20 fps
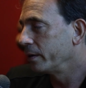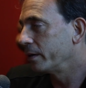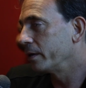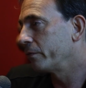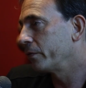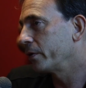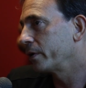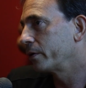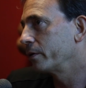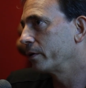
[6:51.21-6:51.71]
That
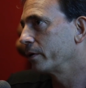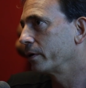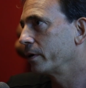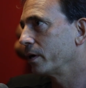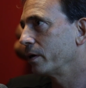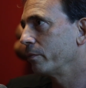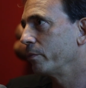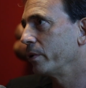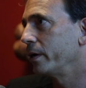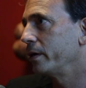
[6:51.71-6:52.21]
fight could have
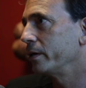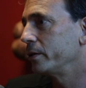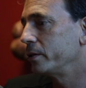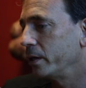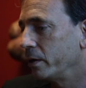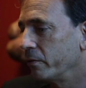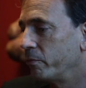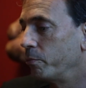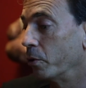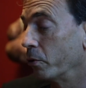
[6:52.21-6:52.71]
gotten made
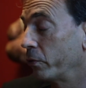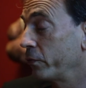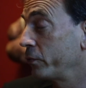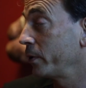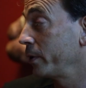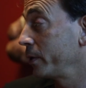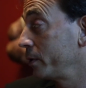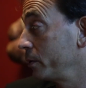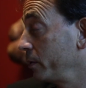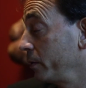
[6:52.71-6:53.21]
if both
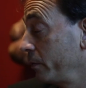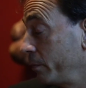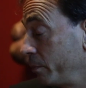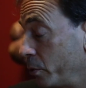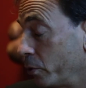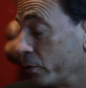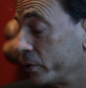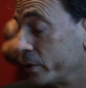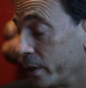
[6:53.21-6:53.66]
fight if both